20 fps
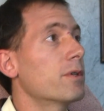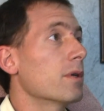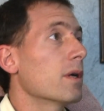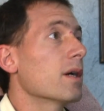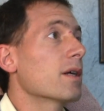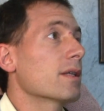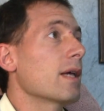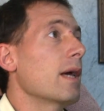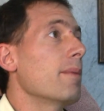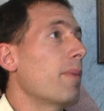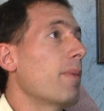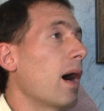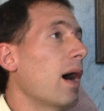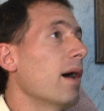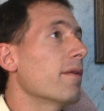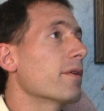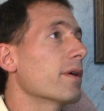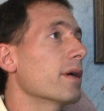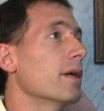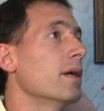to escape
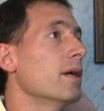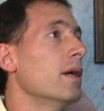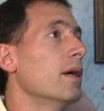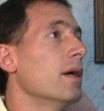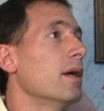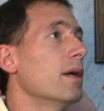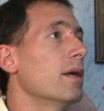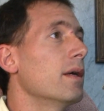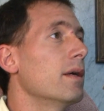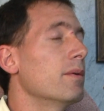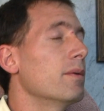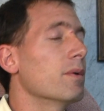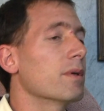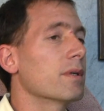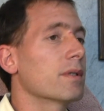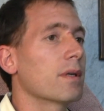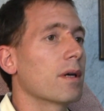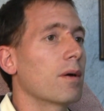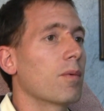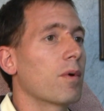poverty. He
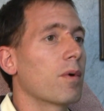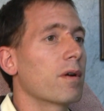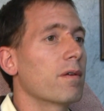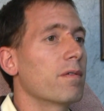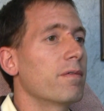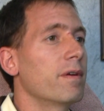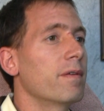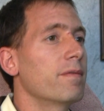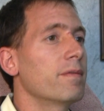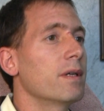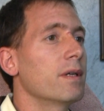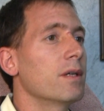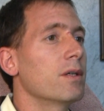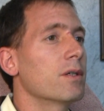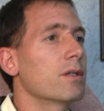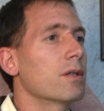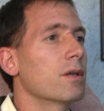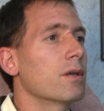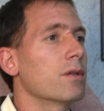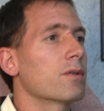was one of 15
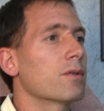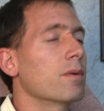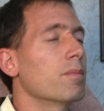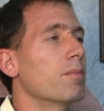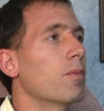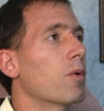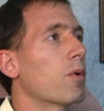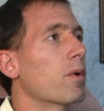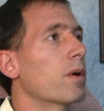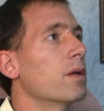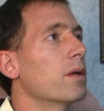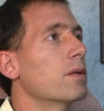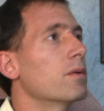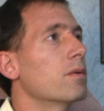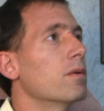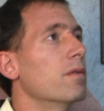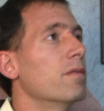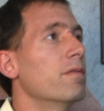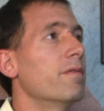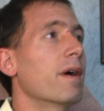children born
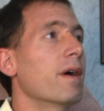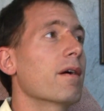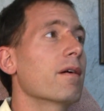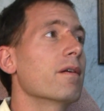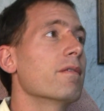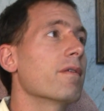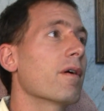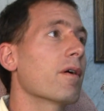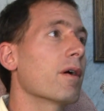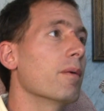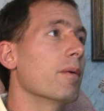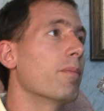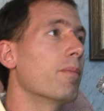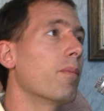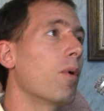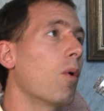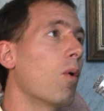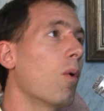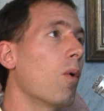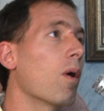into a very, very
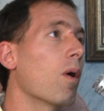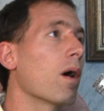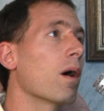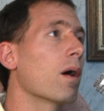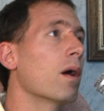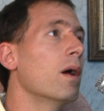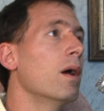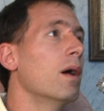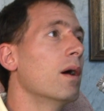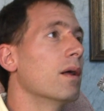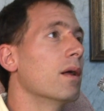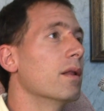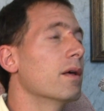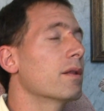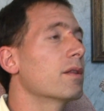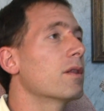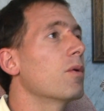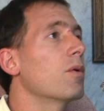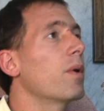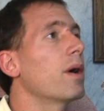poor
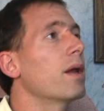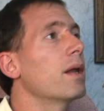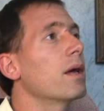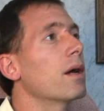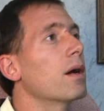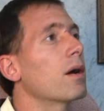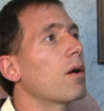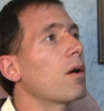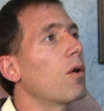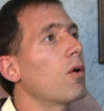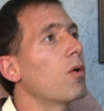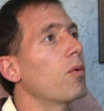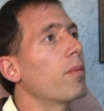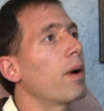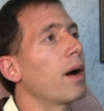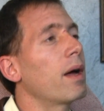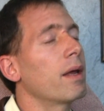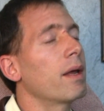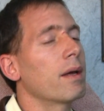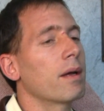Lithuanian coal
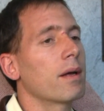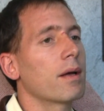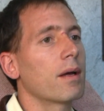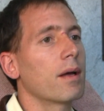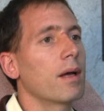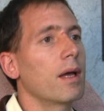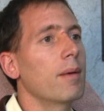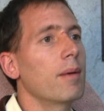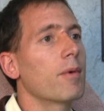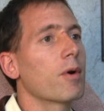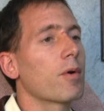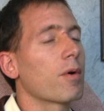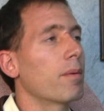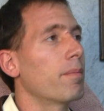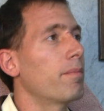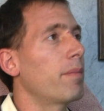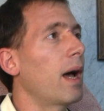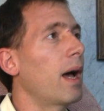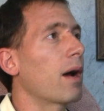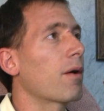mining
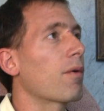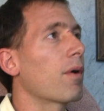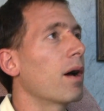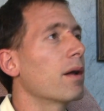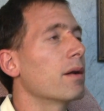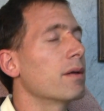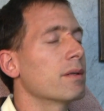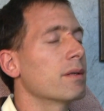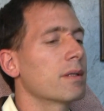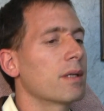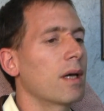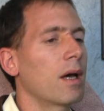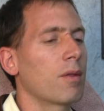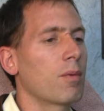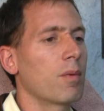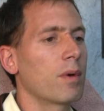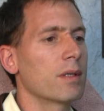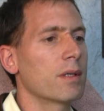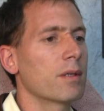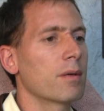immigrant background in
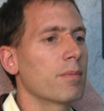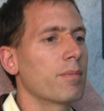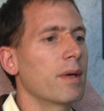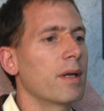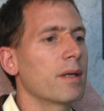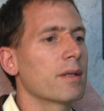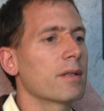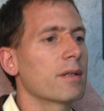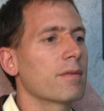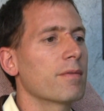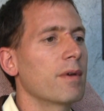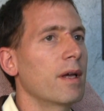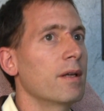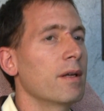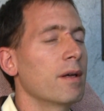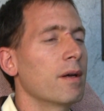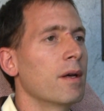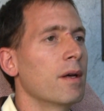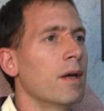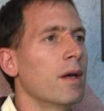southwestern
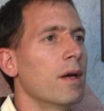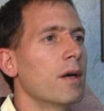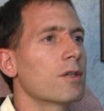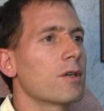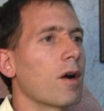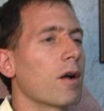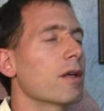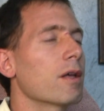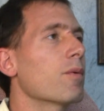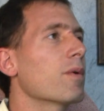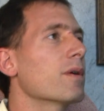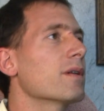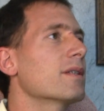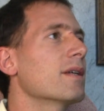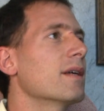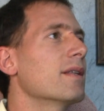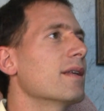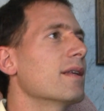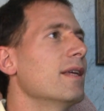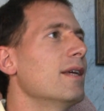Pennsylvania. Charlie once
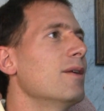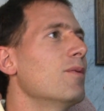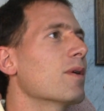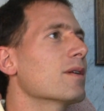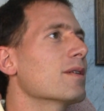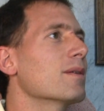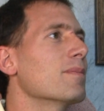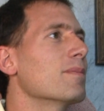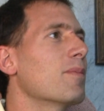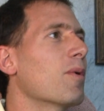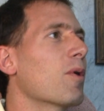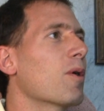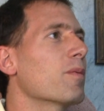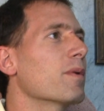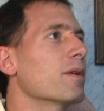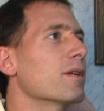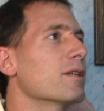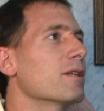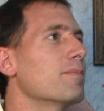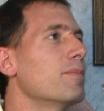said that he wasn't born
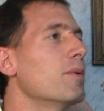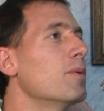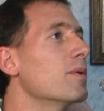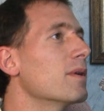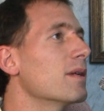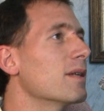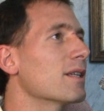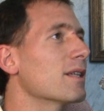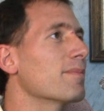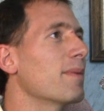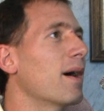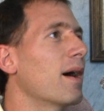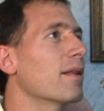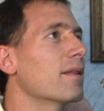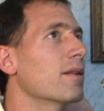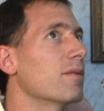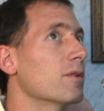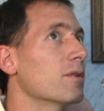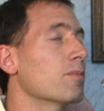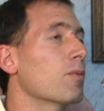with a spoon in his
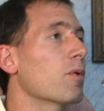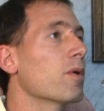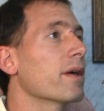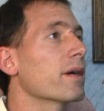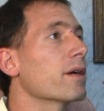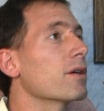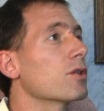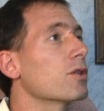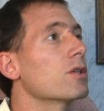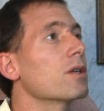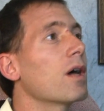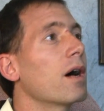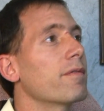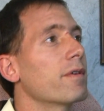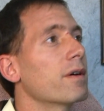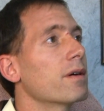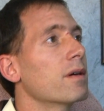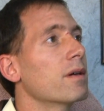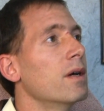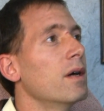mouth, it was more like a
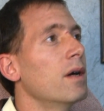shovel.